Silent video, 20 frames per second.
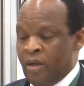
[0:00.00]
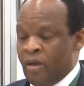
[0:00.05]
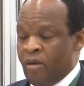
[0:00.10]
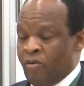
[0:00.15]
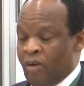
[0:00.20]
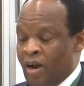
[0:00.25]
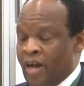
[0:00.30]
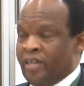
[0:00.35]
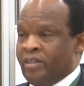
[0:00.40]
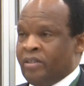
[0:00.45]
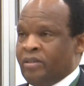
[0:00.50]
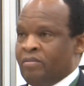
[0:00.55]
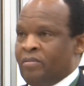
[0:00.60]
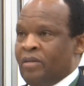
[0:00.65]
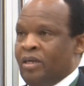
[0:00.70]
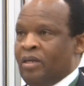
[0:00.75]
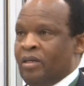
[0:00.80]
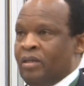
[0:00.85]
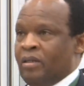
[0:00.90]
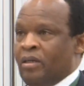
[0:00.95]
Right,
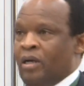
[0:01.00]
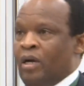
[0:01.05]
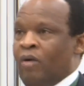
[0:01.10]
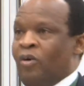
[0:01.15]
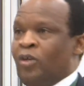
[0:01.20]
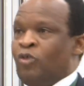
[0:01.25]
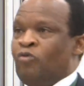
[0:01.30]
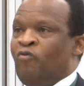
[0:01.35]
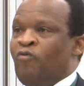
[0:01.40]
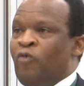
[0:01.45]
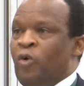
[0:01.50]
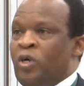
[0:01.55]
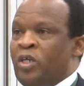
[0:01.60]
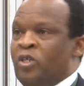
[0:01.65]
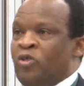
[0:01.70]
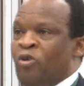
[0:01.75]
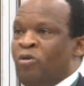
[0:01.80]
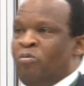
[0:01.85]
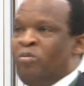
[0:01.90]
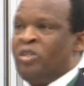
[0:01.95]
I want to
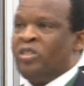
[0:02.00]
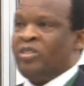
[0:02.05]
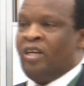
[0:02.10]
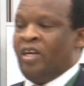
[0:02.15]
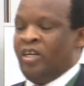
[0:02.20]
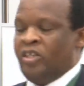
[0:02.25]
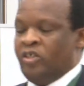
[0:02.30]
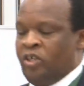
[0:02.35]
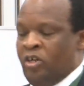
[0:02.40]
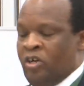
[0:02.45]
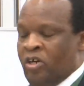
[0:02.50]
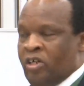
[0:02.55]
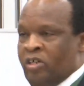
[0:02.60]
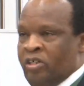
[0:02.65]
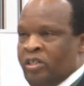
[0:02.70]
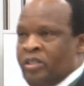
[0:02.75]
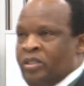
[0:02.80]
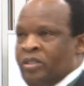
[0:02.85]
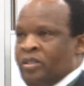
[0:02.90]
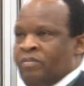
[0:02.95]
focus on Mr. Angelo
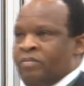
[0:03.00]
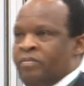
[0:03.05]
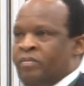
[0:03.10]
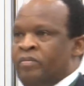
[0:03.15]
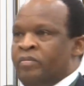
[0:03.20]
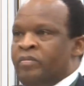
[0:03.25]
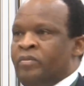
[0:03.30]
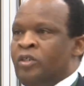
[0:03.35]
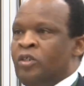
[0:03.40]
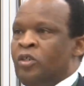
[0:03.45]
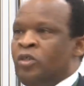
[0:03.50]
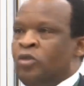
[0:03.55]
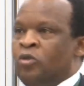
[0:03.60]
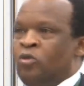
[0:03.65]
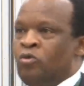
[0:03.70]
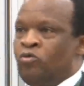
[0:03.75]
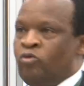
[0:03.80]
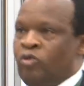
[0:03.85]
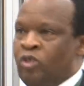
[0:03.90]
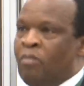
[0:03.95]
Akrizi.
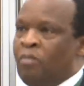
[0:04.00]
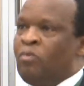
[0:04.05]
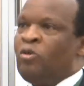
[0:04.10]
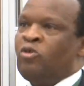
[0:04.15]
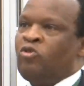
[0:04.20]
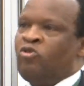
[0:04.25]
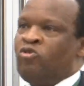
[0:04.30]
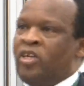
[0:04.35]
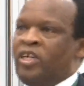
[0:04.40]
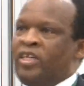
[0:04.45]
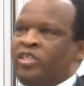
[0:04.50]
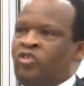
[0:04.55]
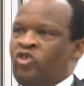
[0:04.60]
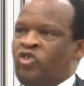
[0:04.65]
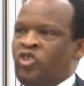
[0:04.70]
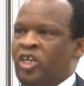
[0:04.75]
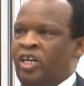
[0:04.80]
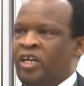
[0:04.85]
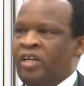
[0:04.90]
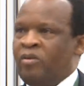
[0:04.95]
To demonstrate,
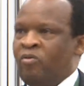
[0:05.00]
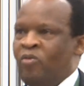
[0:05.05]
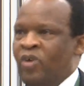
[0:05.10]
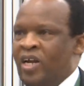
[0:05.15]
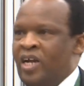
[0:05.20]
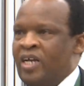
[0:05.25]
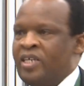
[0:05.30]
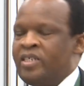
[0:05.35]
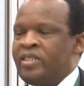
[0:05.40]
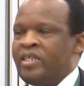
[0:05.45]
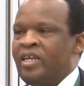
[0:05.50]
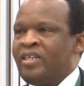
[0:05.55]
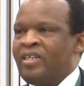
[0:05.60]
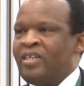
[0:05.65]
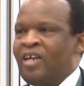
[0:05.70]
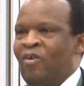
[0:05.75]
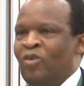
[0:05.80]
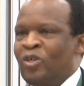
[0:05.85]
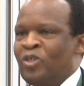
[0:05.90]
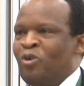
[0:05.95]
Chair, when I said
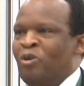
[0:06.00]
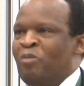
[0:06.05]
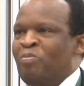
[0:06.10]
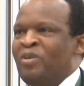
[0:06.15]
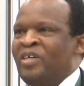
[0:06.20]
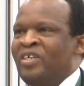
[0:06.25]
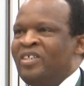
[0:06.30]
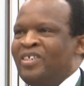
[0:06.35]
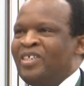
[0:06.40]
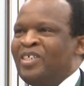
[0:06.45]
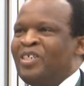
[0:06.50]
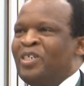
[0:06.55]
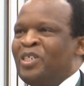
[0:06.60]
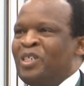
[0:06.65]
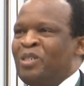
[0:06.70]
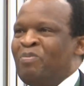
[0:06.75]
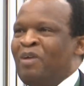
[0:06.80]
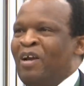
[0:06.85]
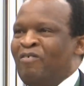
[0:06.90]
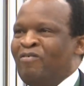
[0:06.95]
I was not being
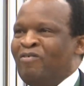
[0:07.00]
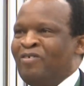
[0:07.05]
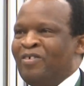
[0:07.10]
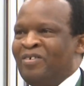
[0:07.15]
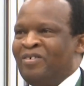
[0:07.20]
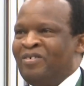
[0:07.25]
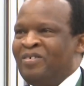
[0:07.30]
disrespectful,